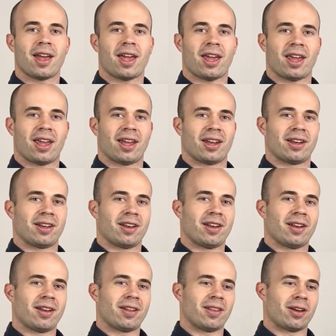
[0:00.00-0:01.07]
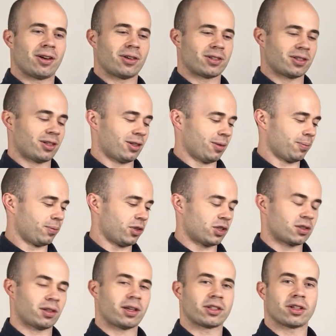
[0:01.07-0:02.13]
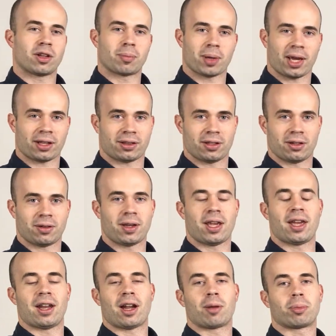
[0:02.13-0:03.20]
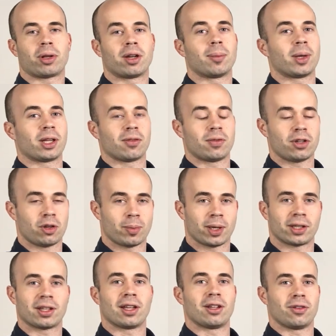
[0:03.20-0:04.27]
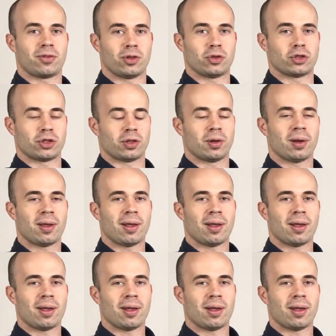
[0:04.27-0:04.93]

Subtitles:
and there's a lot to unpack there, and I plan to make a video about that in the future.